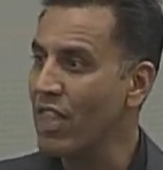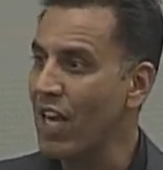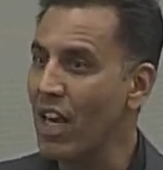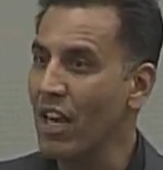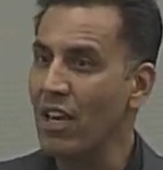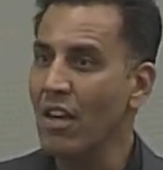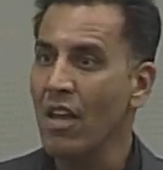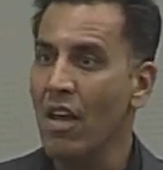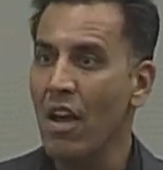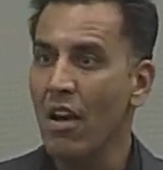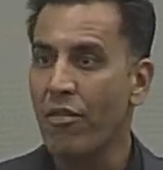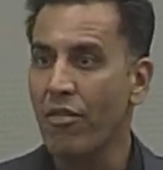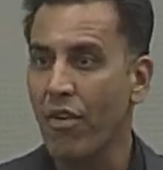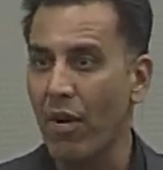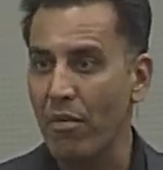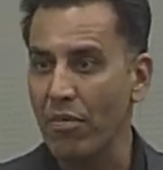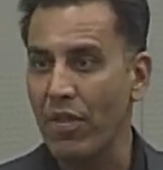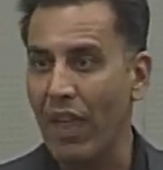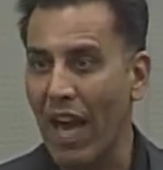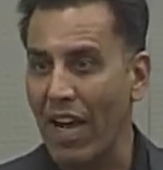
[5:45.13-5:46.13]
And then
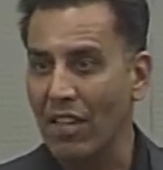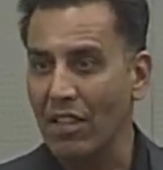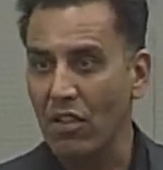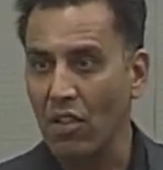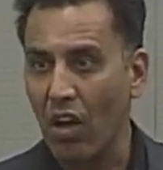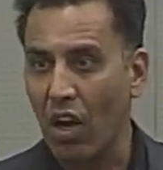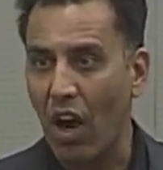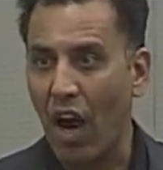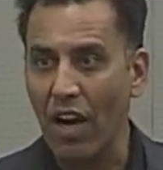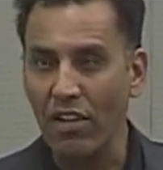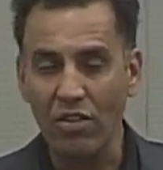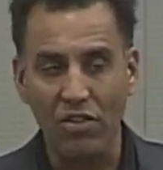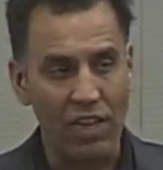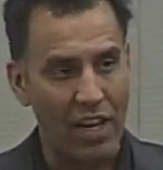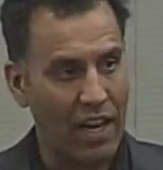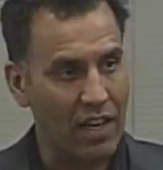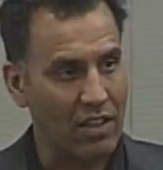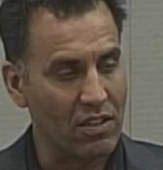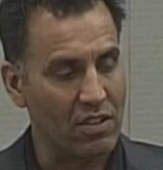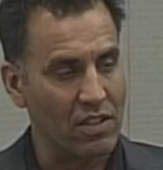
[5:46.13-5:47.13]
from that
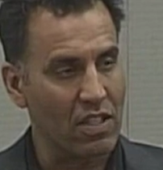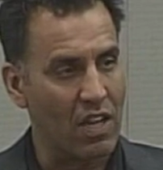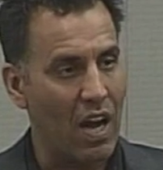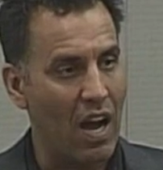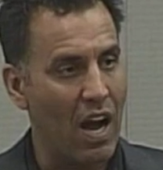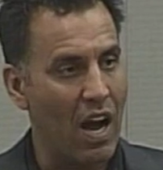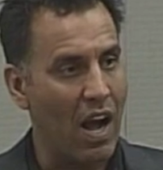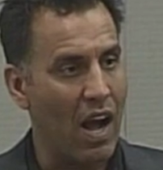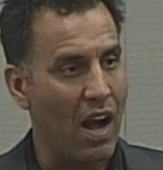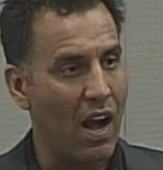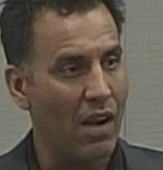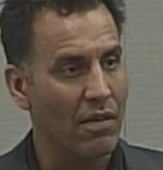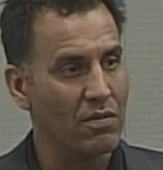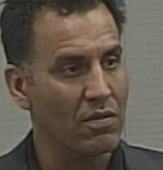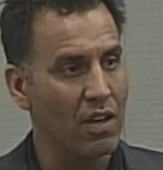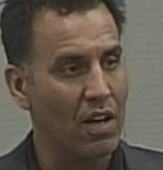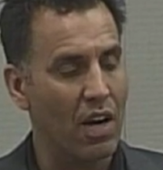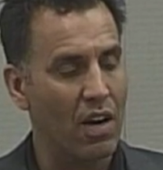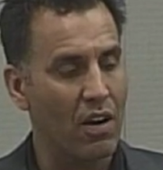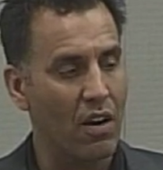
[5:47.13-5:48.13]
context
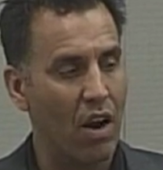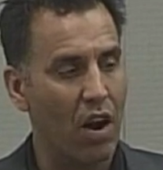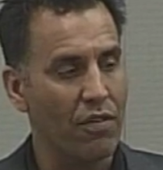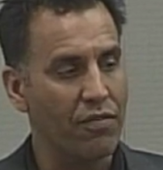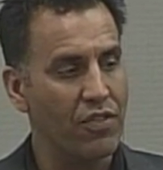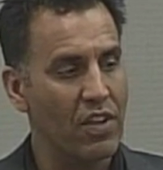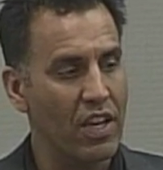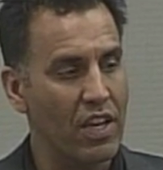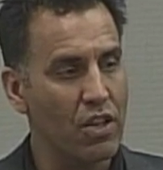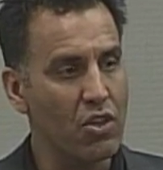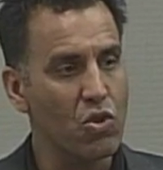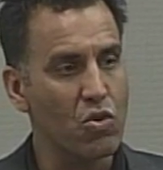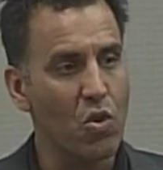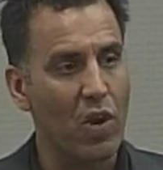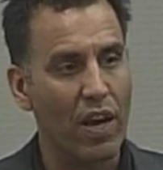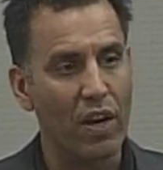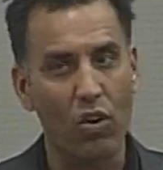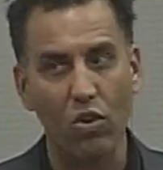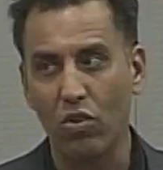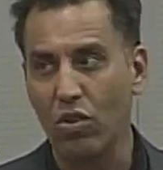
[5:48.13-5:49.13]
of
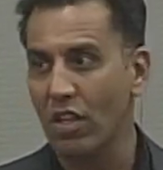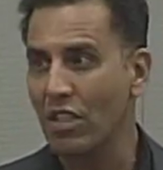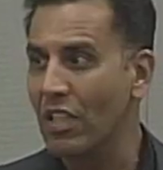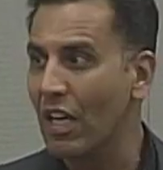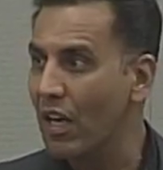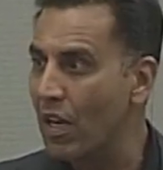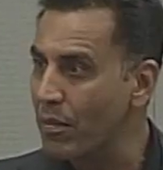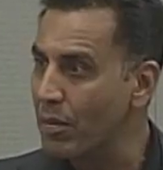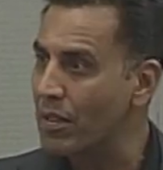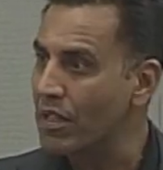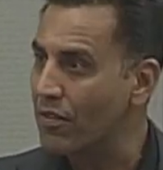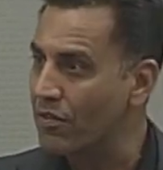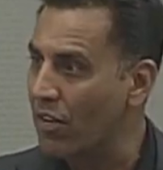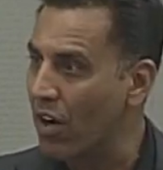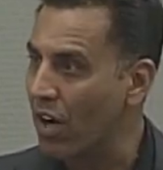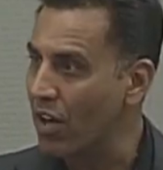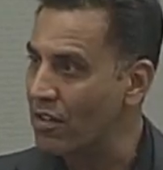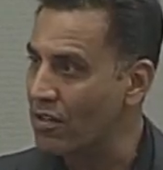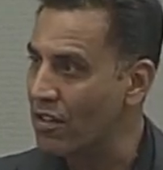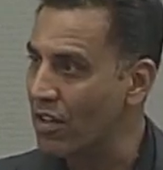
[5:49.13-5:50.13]
the issue, I go to the
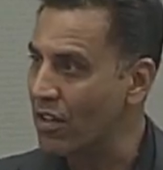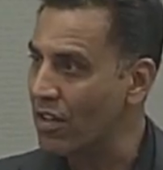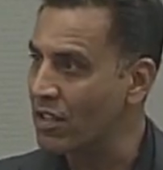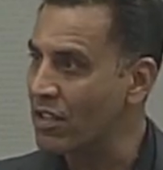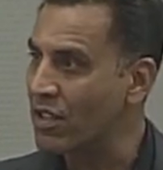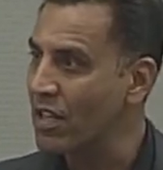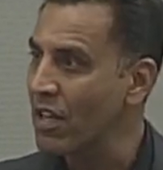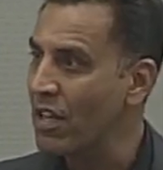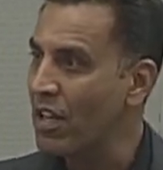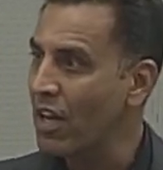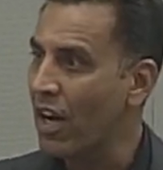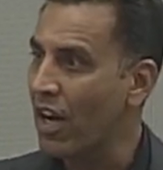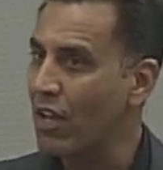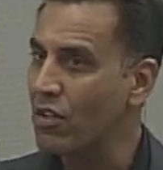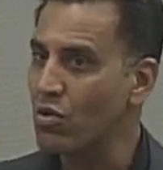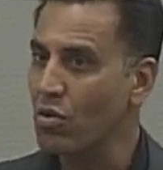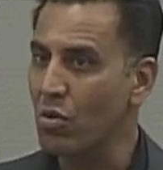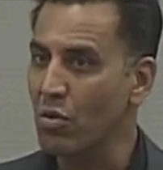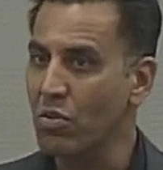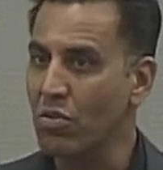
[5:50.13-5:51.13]
deliberative context
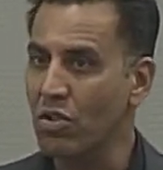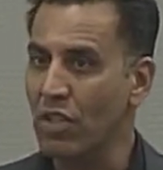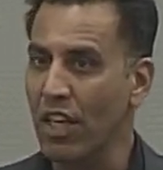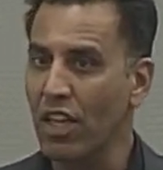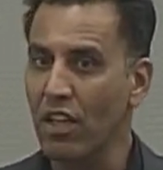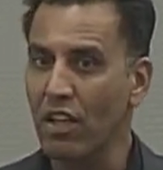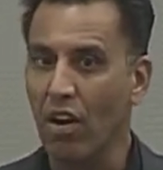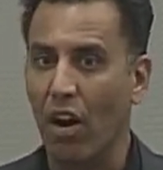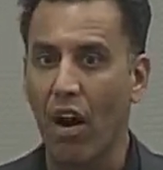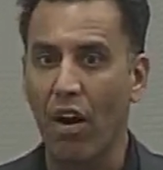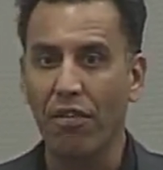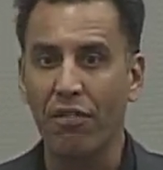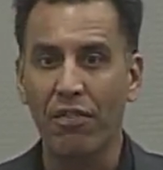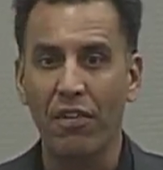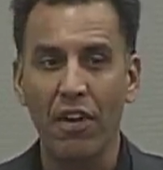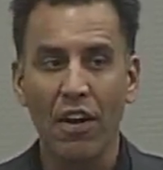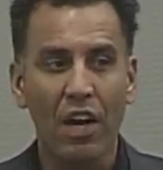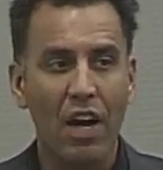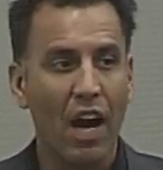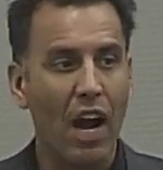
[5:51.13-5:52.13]
to think
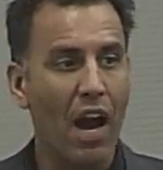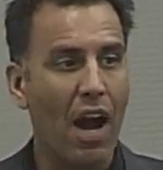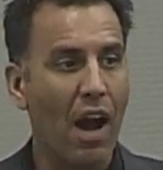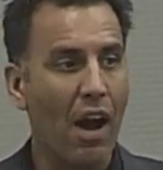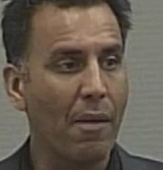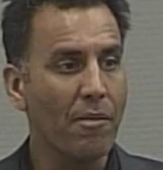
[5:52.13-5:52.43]
of